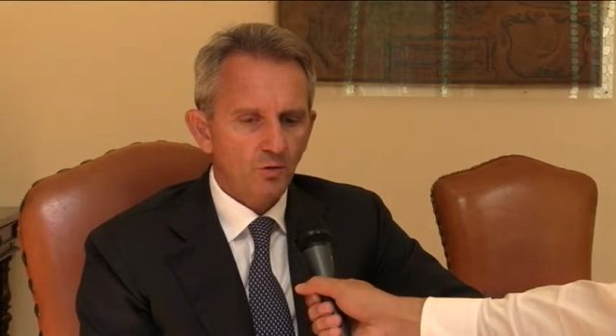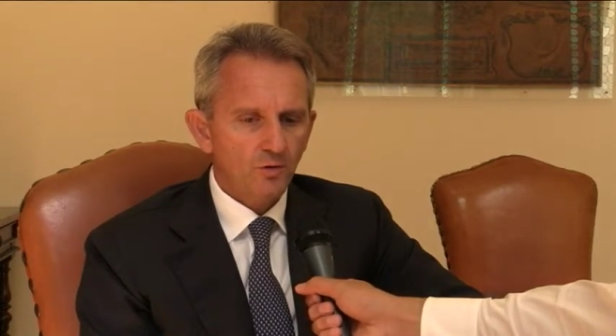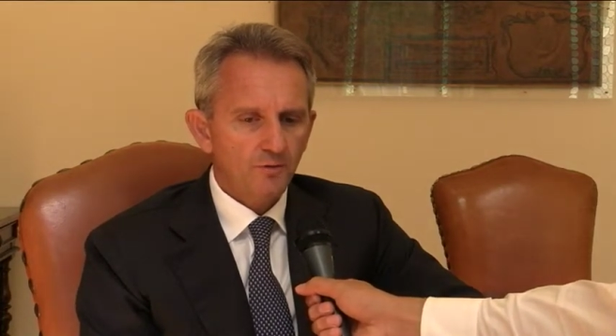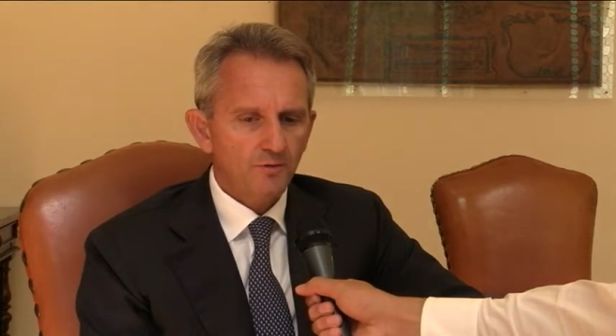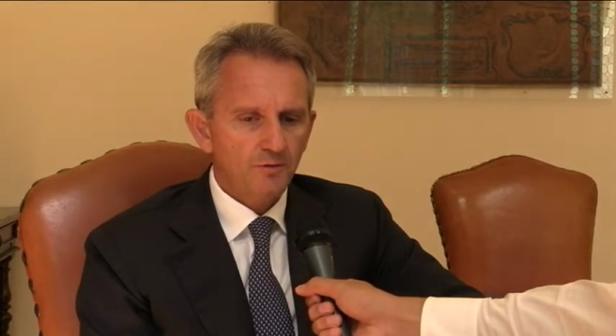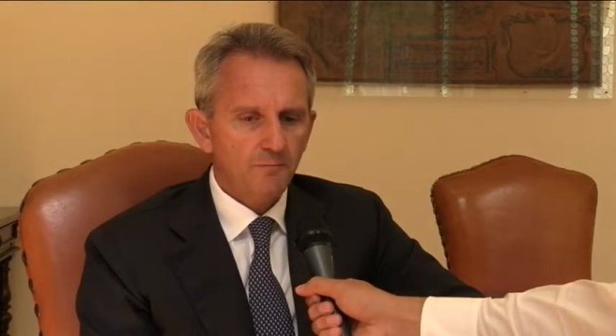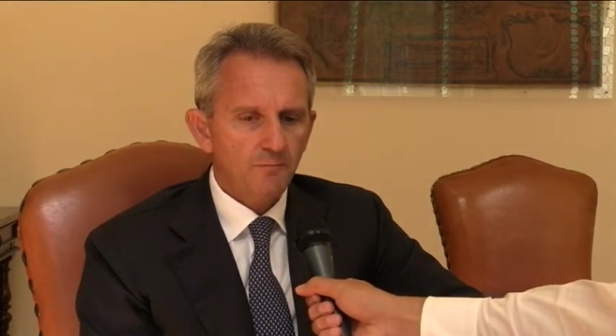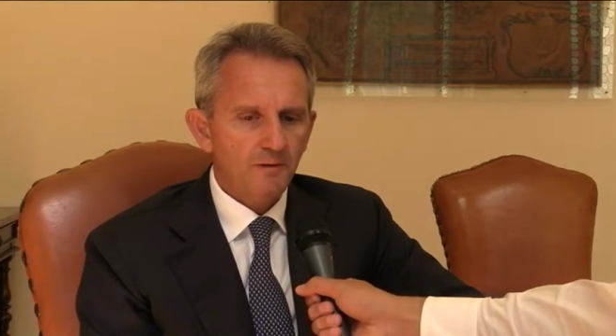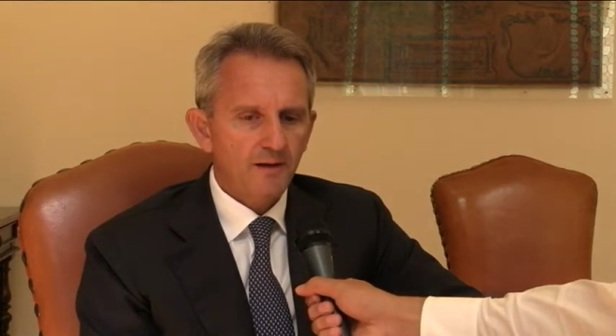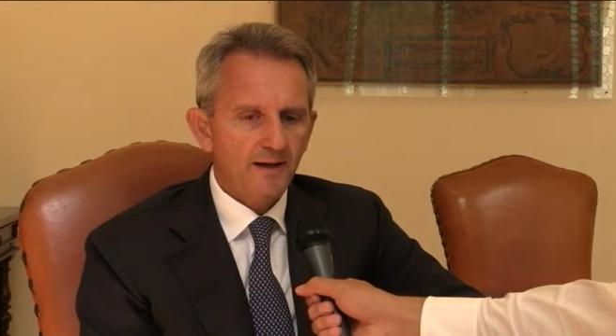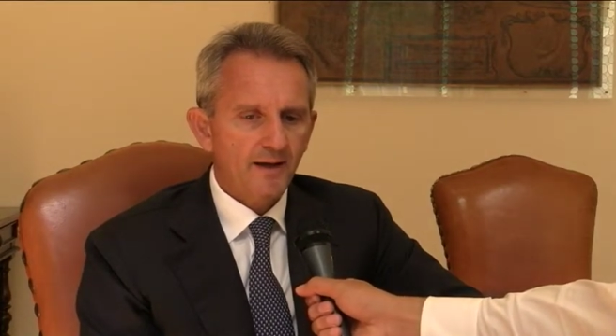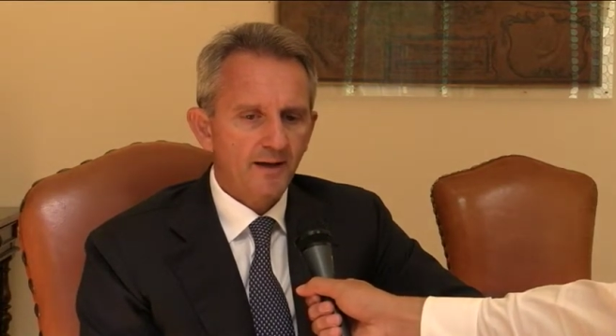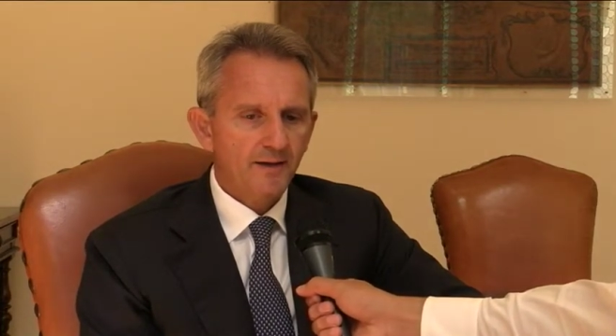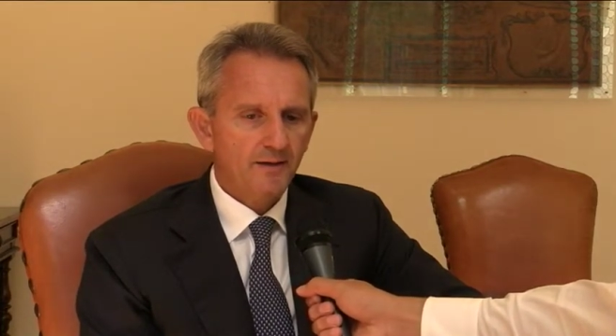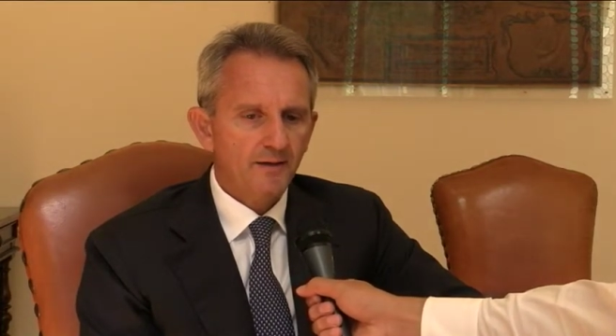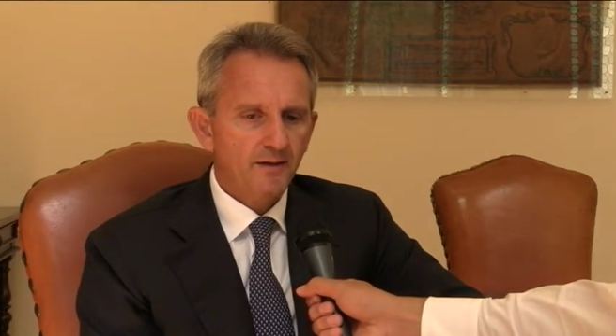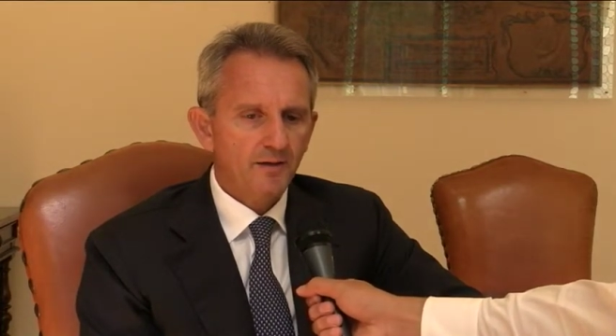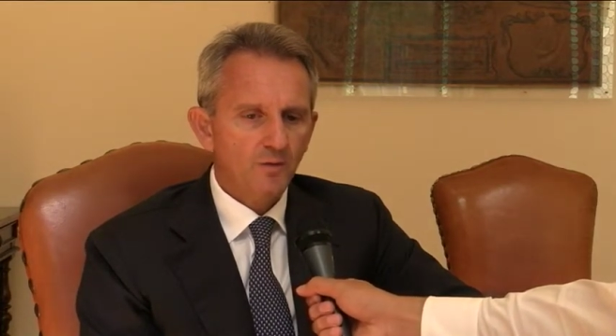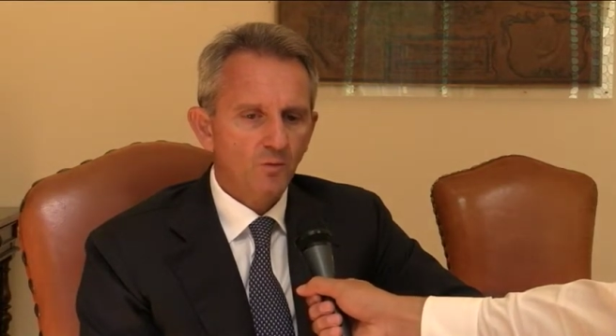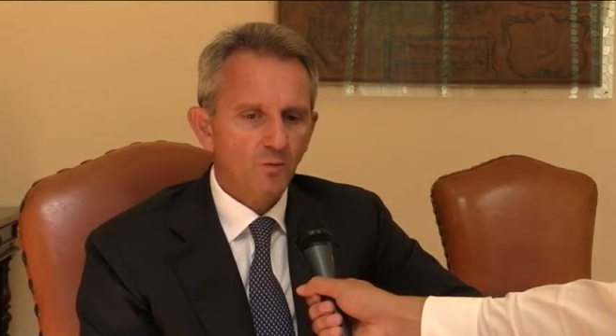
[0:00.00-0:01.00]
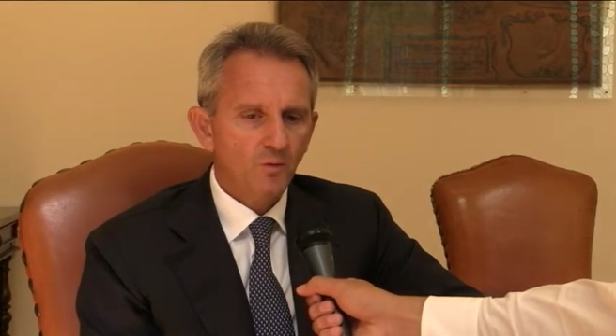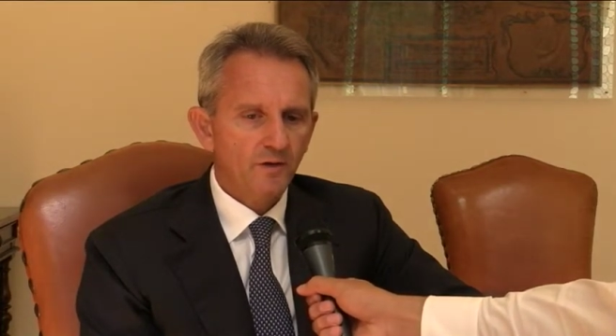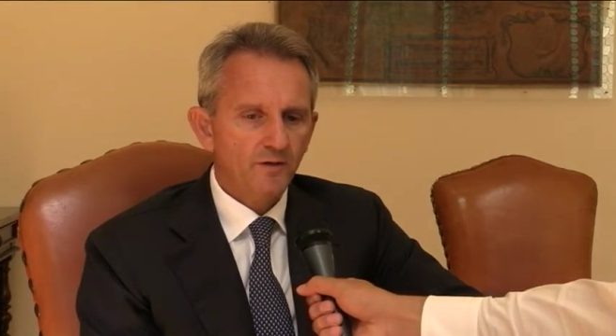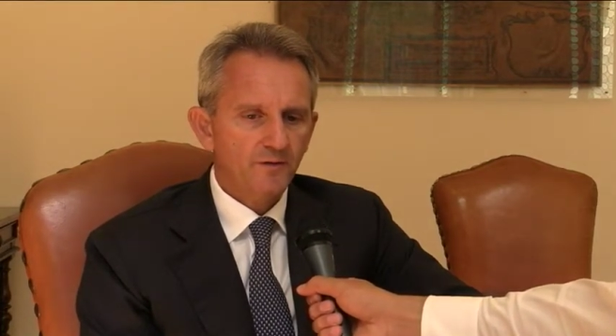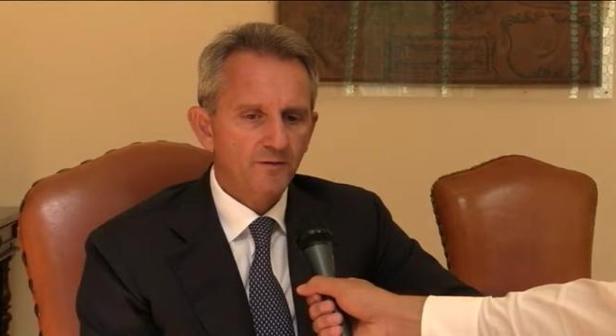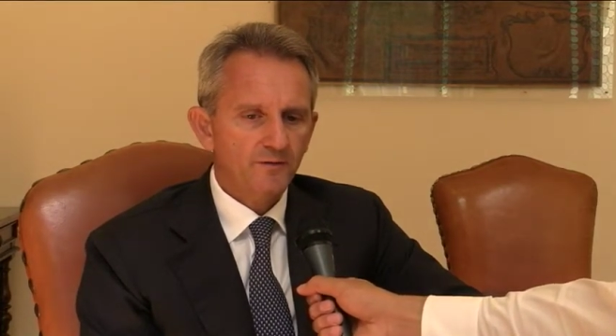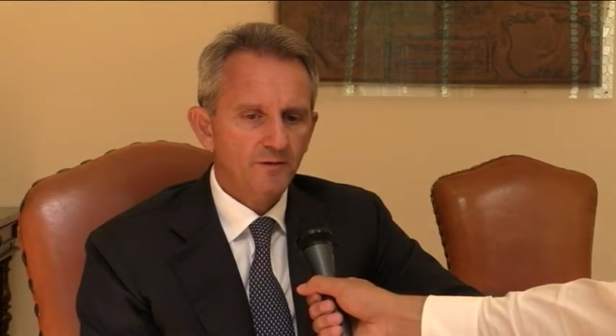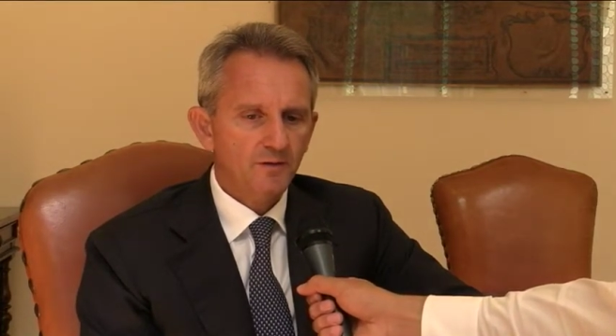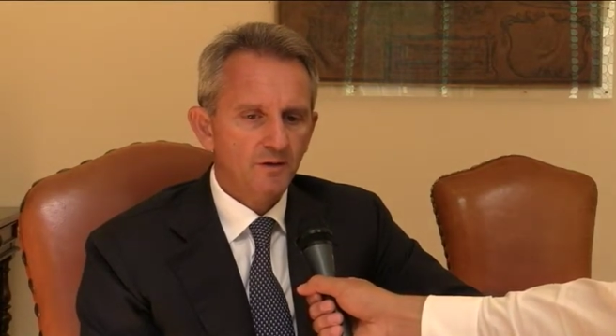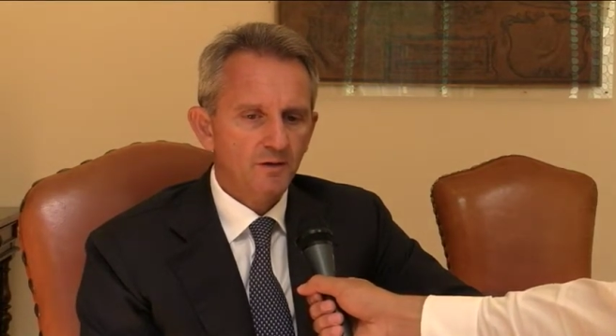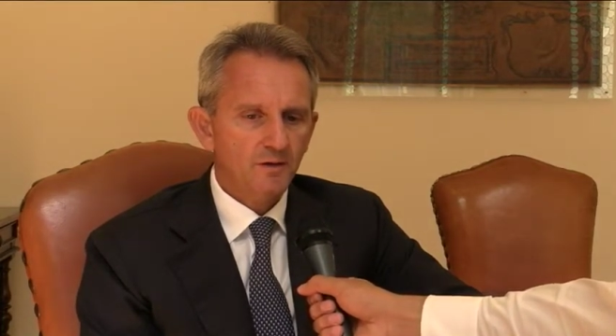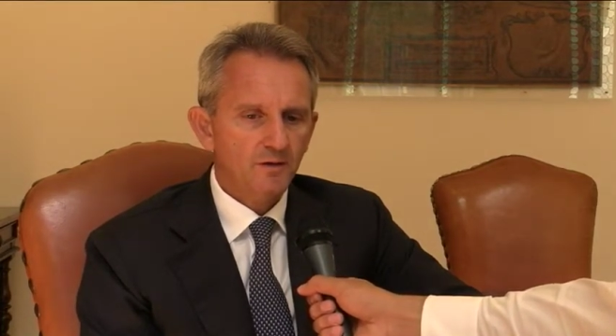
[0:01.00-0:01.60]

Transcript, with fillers: on the plan with